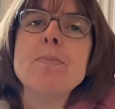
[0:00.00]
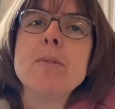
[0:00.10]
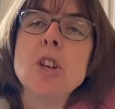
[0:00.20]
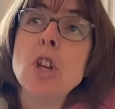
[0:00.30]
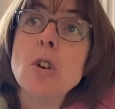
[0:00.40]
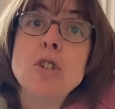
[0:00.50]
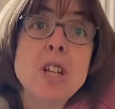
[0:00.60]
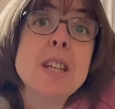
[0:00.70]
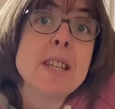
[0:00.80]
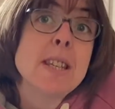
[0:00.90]
You know,
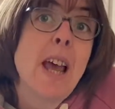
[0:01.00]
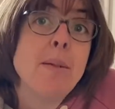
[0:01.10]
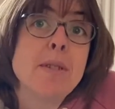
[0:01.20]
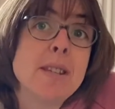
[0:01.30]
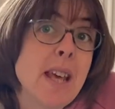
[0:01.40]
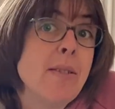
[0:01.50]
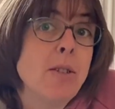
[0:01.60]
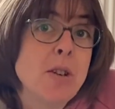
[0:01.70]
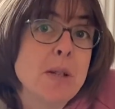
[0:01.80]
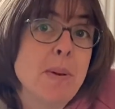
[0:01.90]
Jesus came to save
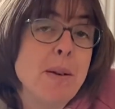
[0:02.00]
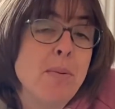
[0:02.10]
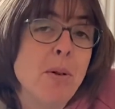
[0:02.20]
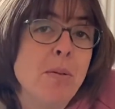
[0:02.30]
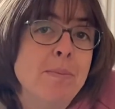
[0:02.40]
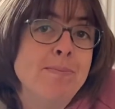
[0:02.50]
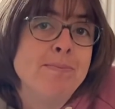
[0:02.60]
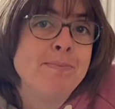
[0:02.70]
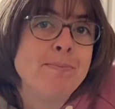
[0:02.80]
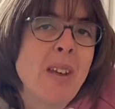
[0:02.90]
lost people.
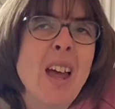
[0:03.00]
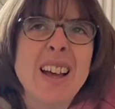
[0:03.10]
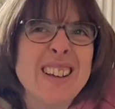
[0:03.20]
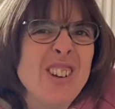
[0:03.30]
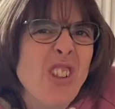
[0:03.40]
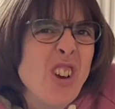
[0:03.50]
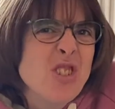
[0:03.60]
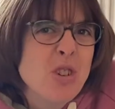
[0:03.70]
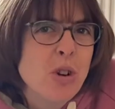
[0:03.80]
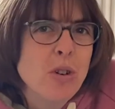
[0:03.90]
Not those
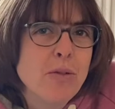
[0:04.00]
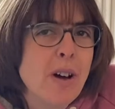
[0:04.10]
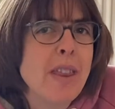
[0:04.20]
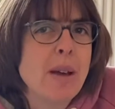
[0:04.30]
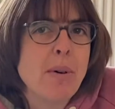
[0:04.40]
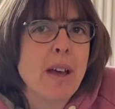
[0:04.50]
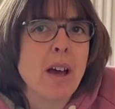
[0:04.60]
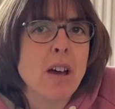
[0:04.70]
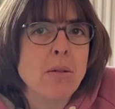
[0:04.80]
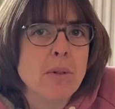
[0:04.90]
who couldn't find their way
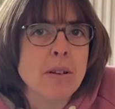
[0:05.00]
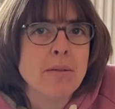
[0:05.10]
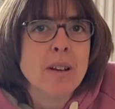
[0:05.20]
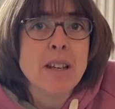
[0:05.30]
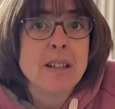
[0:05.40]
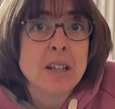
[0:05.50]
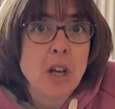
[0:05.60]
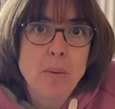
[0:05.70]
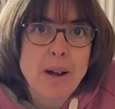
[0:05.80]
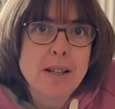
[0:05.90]
home and didn't
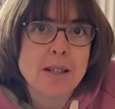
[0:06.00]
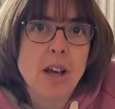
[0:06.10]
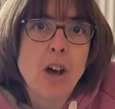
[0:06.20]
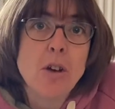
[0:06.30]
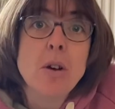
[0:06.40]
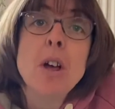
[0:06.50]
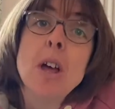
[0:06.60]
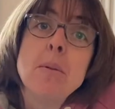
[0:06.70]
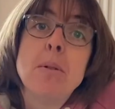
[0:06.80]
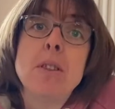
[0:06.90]
know where to go,
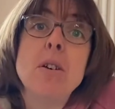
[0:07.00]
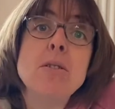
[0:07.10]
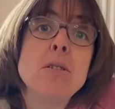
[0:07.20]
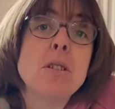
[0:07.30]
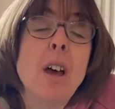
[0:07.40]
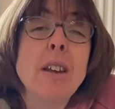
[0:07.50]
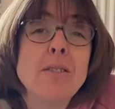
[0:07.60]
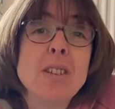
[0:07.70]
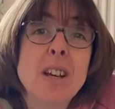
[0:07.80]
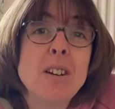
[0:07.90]
but those who'd kind of
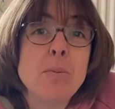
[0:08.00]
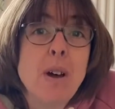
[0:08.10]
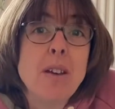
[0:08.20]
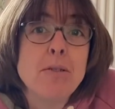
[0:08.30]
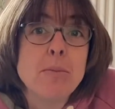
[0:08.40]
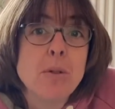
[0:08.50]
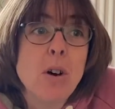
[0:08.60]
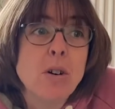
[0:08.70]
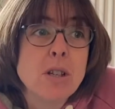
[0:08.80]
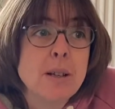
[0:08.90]
turned away from
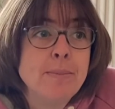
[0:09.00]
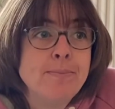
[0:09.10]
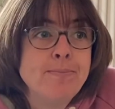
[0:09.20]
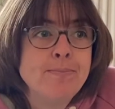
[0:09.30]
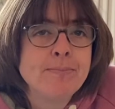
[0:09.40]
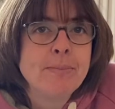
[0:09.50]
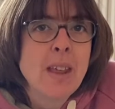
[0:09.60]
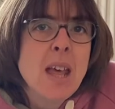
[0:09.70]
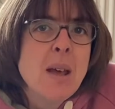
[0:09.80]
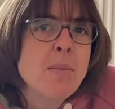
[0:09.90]
God.
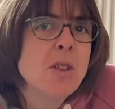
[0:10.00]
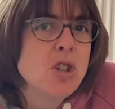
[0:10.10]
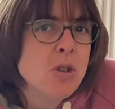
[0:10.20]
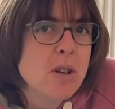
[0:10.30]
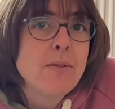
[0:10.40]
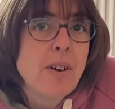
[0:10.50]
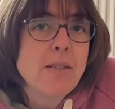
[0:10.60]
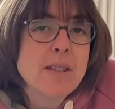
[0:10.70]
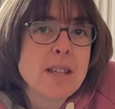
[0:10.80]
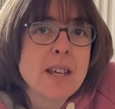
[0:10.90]
But the Jewish
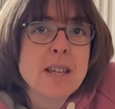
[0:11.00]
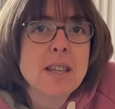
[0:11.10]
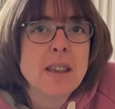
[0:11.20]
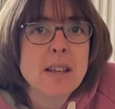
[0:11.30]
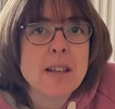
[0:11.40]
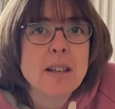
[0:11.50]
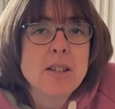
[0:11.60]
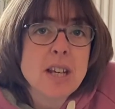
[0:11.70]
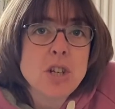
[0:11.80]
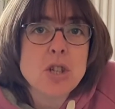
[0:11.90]
Pharisees and the
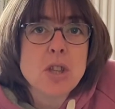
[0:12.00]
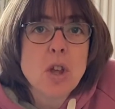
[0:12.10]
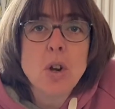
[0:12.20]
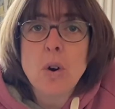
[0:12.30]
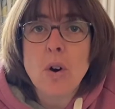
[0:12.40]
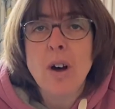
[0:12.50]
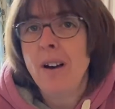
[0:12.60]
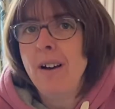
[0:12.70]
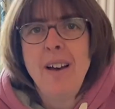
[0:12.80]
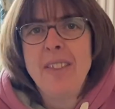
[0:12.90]
teachers of the law,
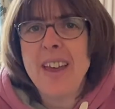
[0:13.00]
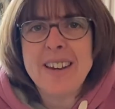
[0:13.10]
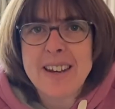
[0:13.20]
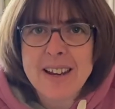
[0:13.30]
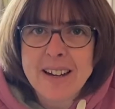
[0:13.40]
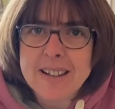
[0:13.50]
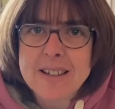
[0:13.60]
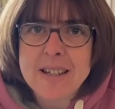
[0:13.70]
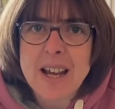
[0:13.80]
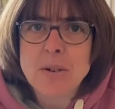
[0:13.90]
they didn't
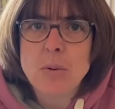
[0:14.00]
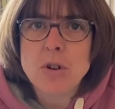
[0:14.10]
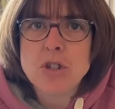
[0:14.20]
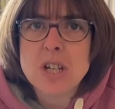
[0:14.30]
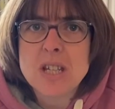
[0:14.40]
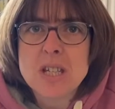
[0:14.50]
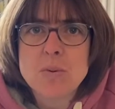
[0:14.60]
understand what Jesus